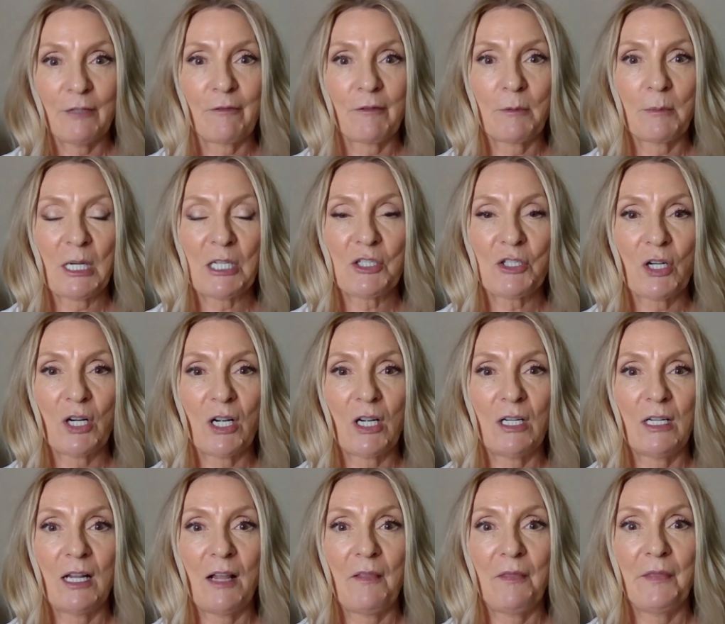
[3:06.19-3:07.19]
for my
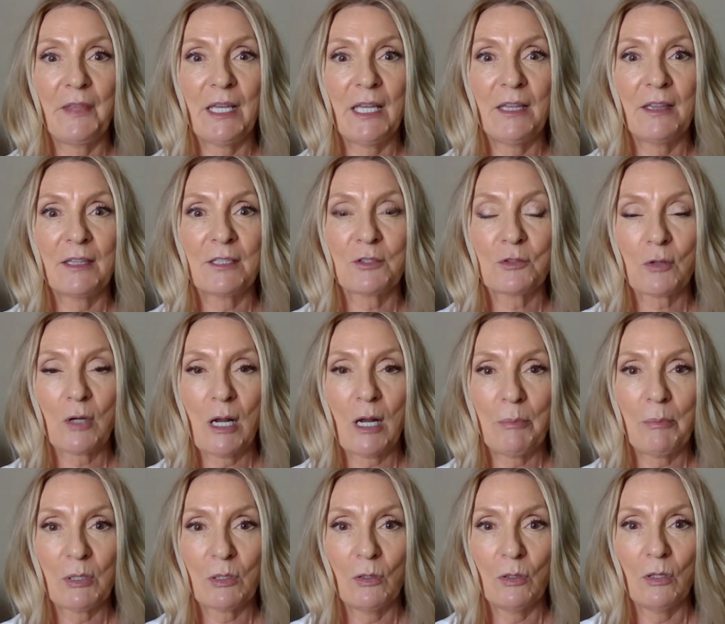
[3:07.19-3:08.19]
chart than the
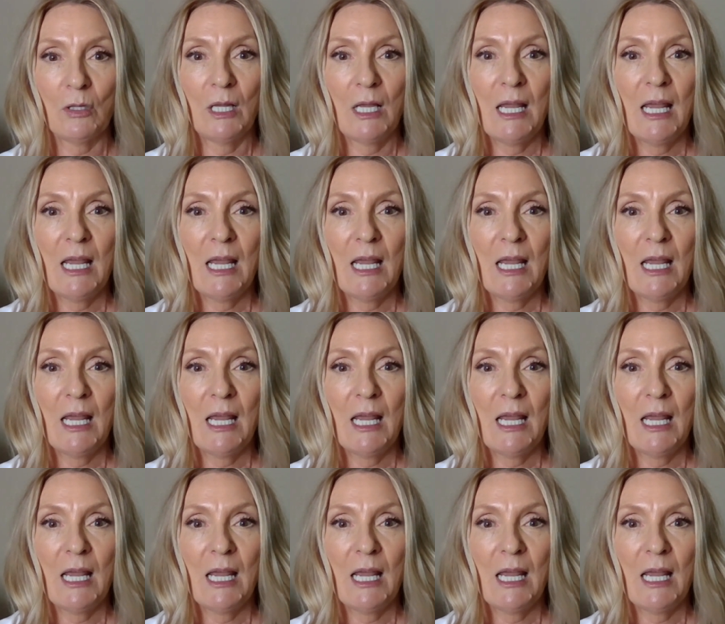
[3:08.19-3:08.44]
tropical.